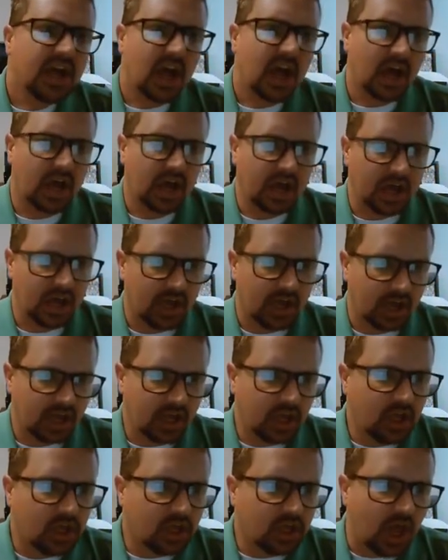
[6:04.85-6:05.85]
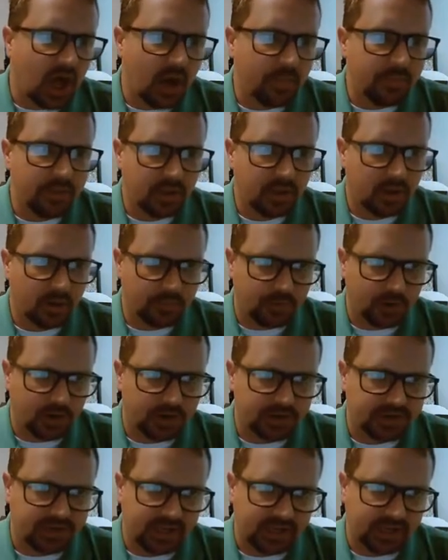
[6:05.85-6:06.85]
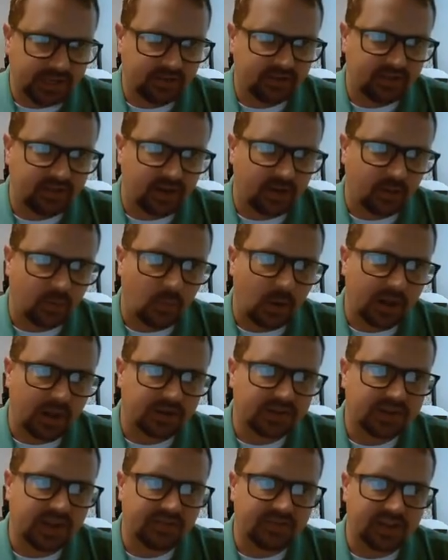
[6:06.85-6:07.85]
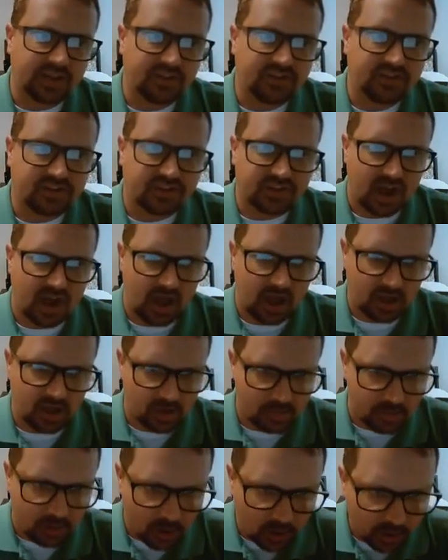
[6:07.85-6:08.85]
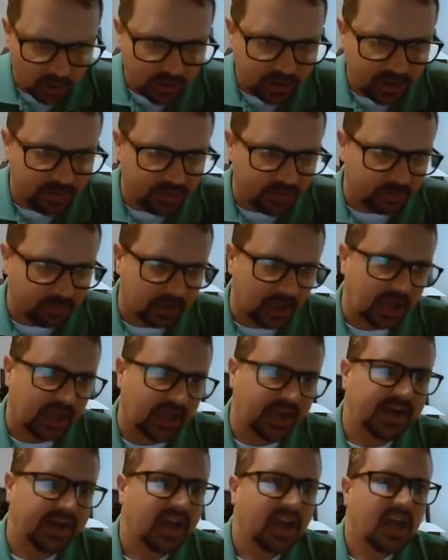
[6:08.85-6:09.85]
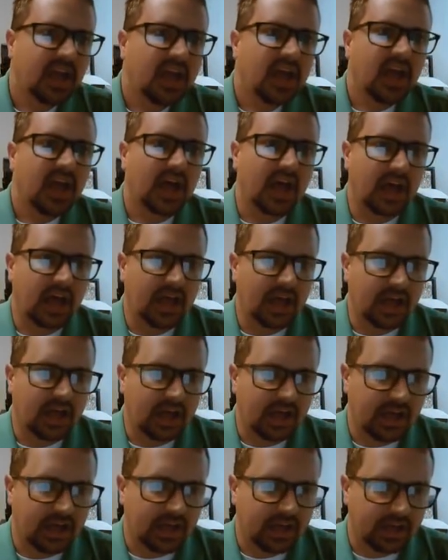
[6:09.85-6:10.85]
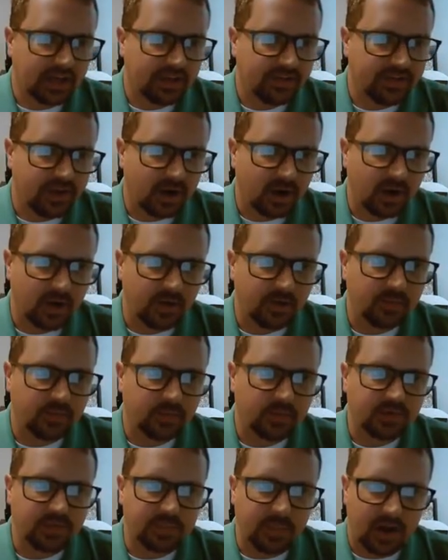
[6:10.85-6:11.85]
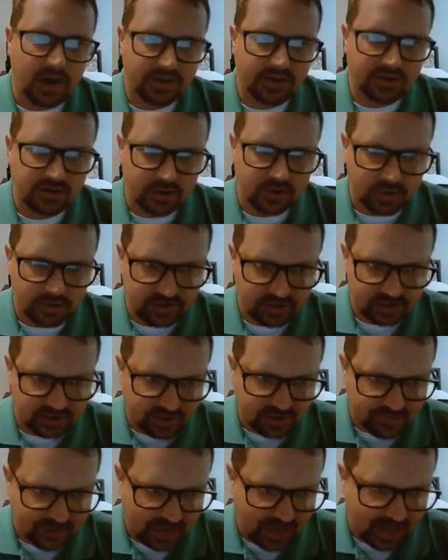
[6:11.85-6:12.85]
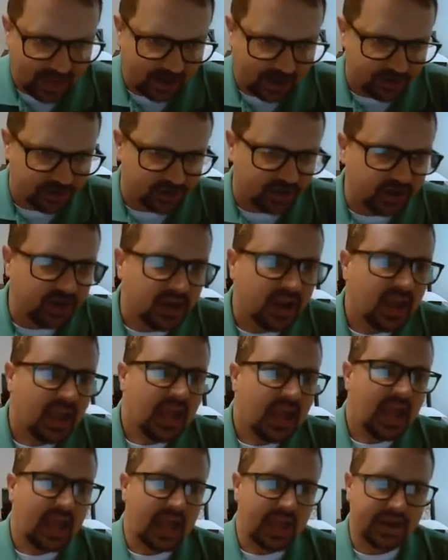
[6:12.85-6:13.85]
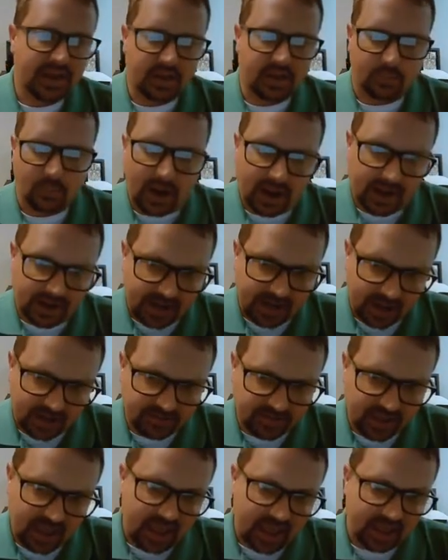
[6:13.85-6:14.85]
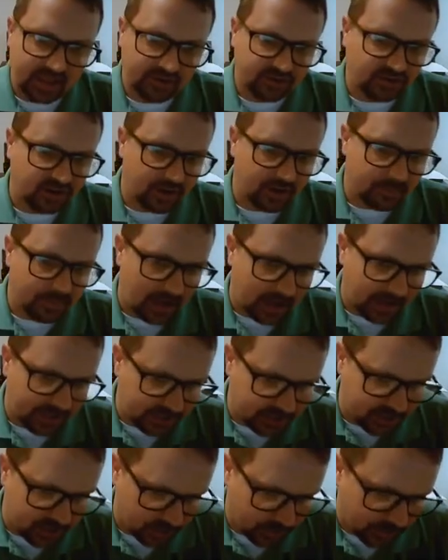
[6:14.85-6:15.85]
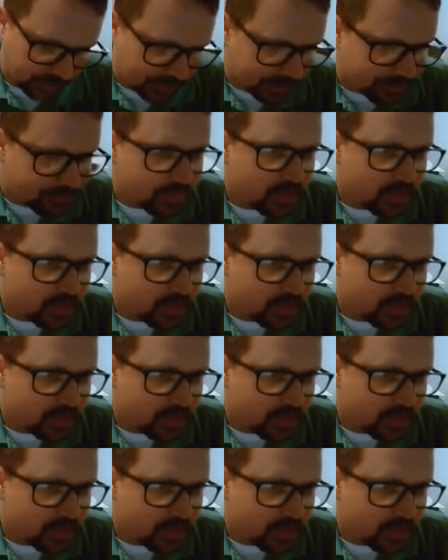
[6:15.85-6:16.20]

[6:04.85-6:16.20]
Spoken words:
Globular proteins that are relatively soluble in the blood. They respond to a specific antigen, and it can recognize that antigen and bind to it.